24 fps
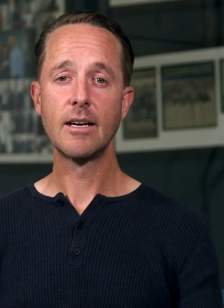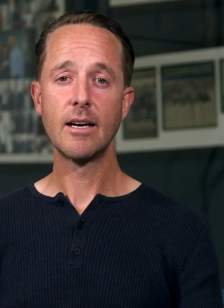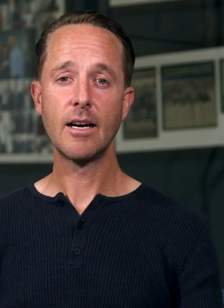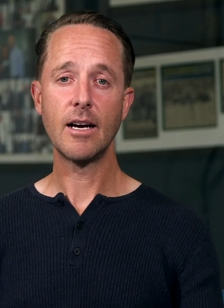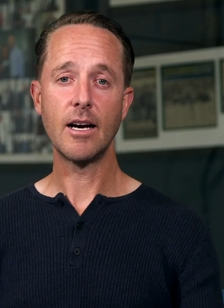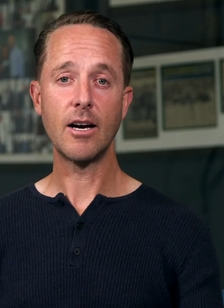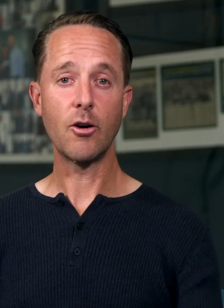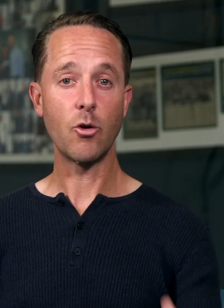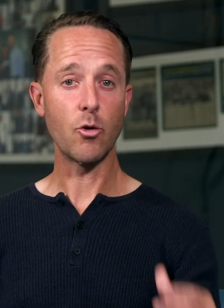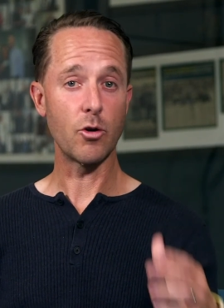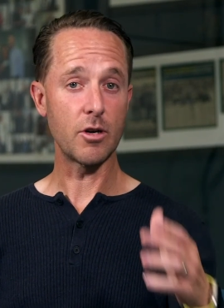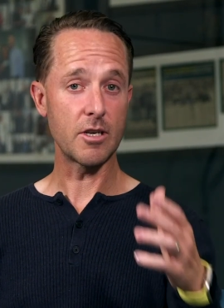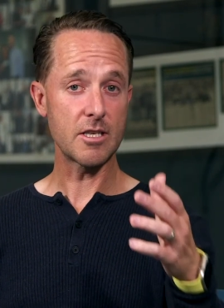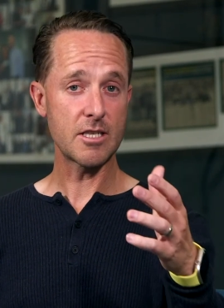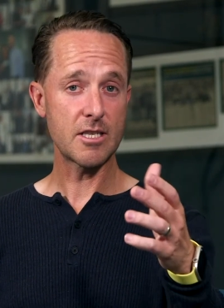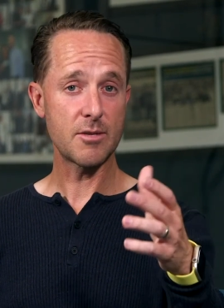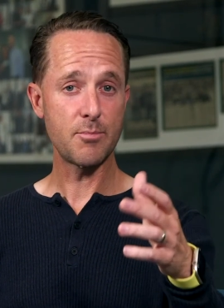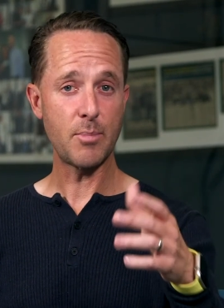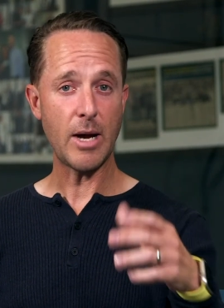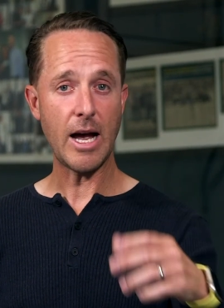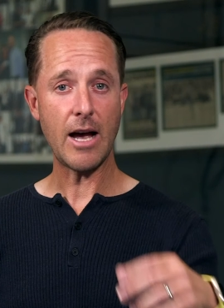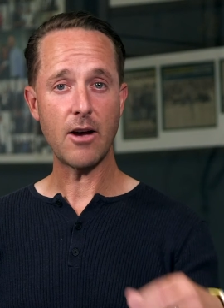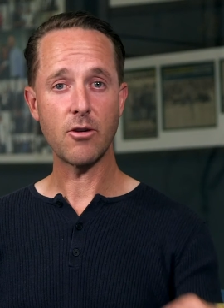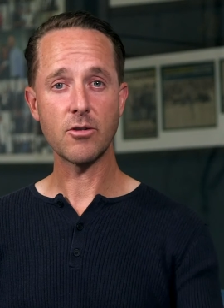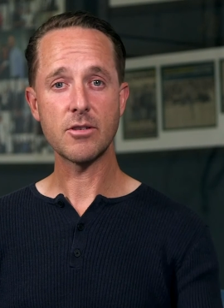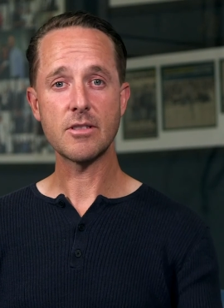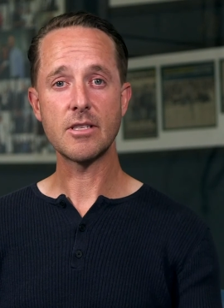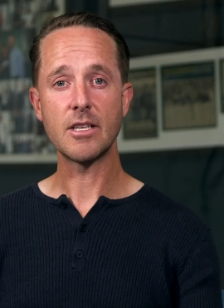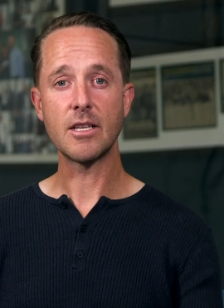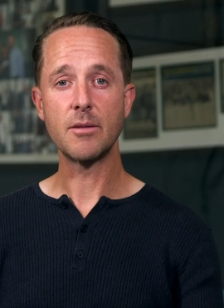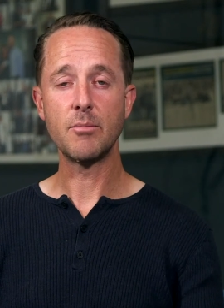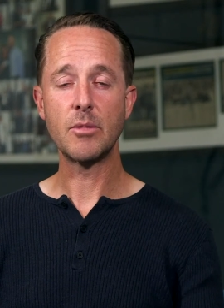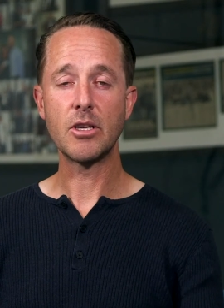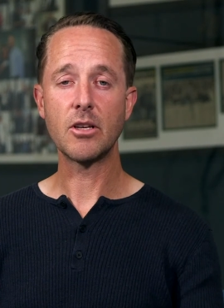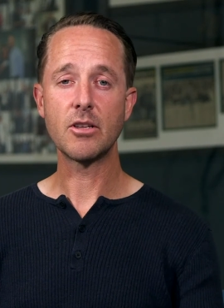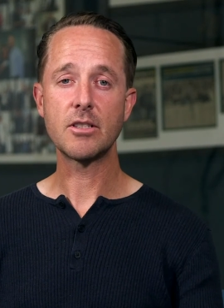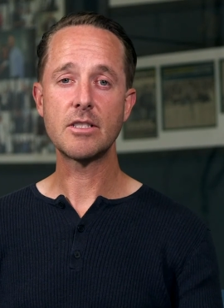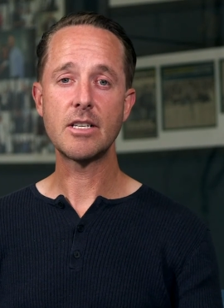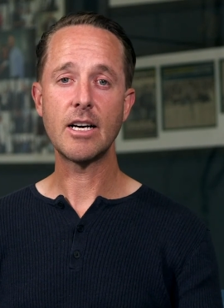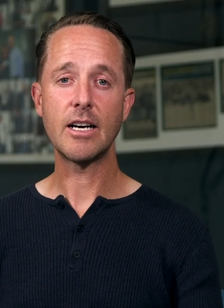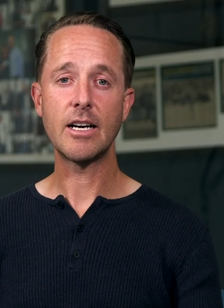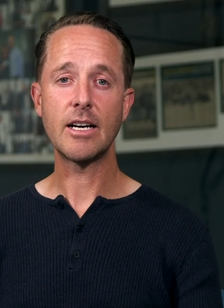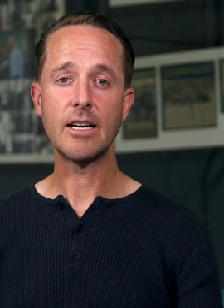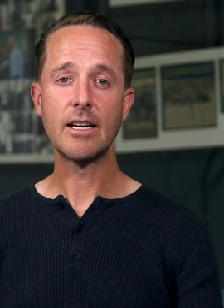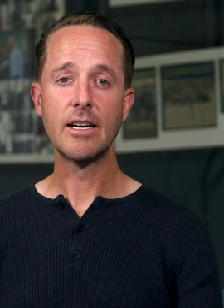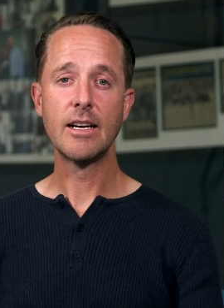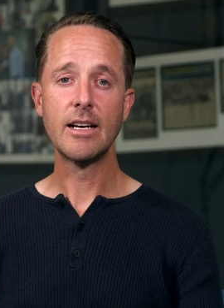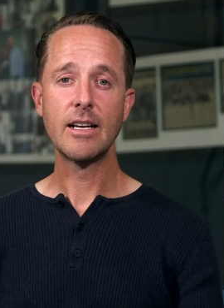or a spouse in the
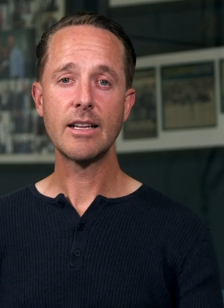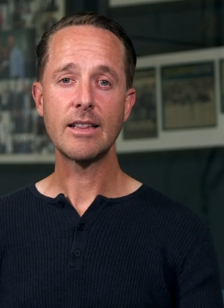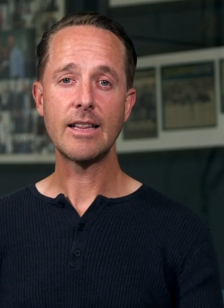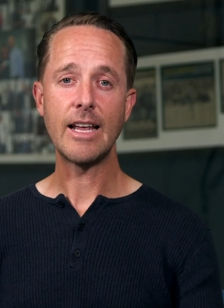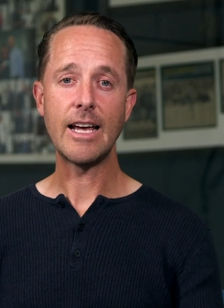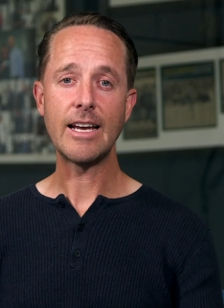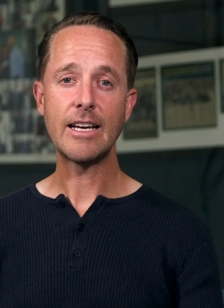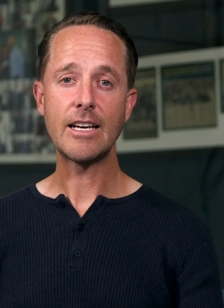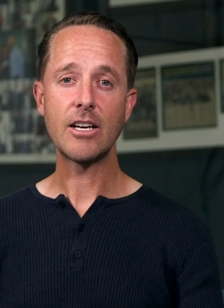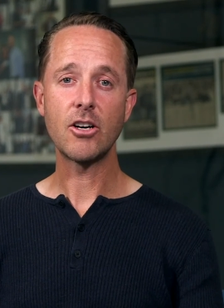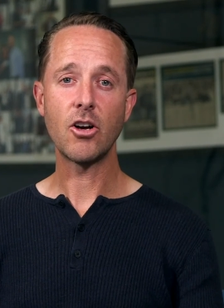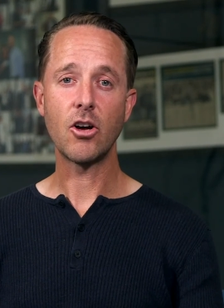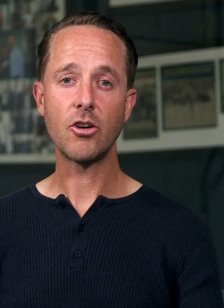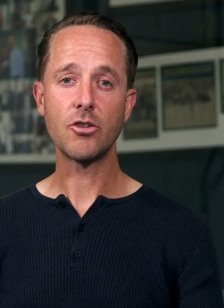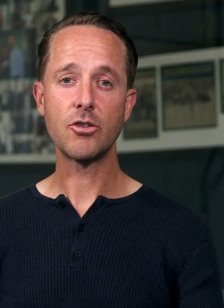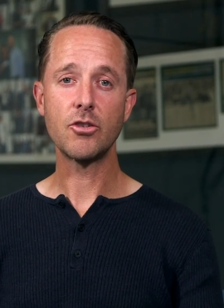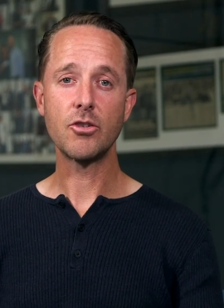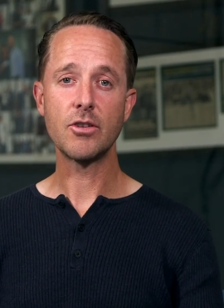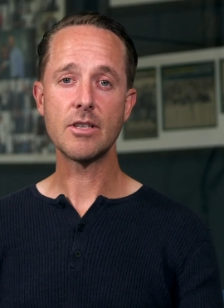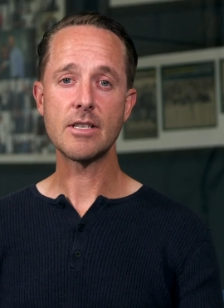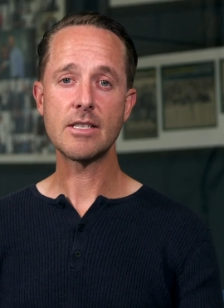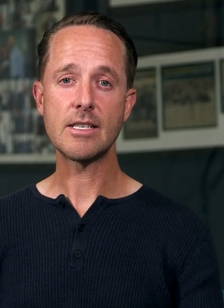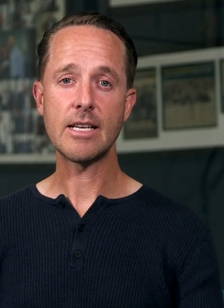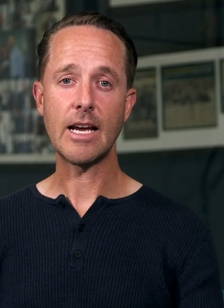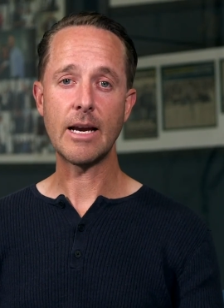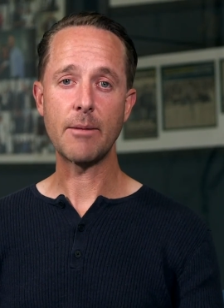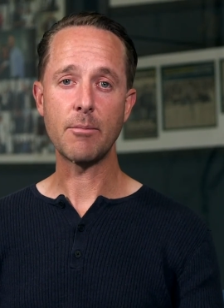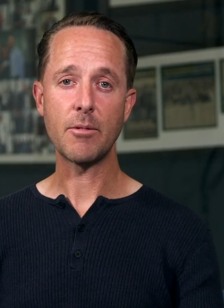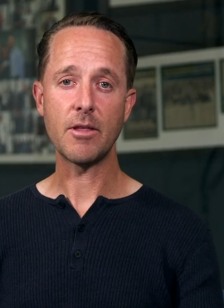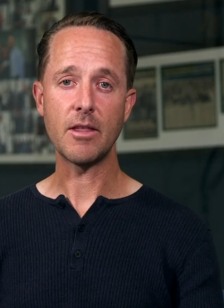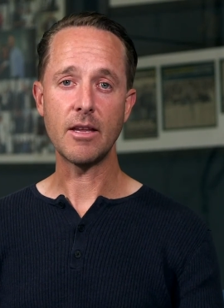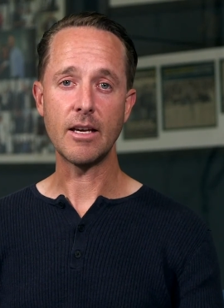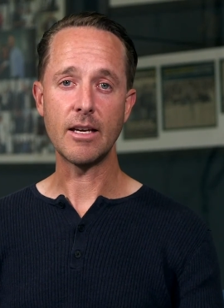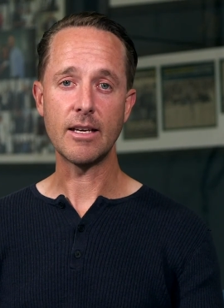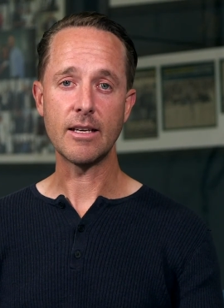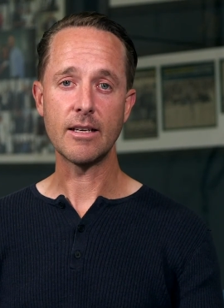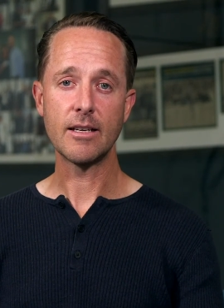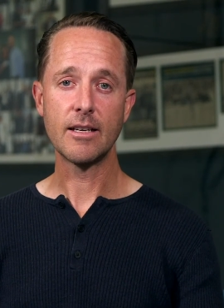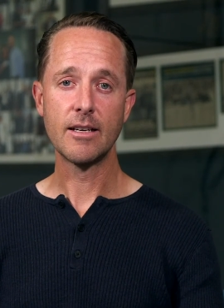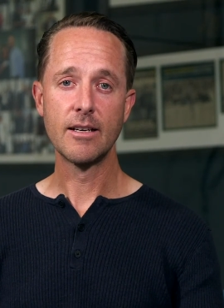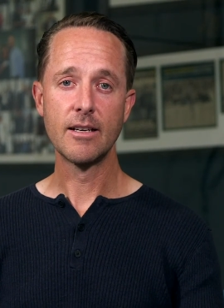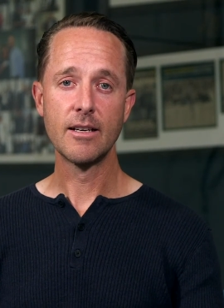military, they can all do the same thing.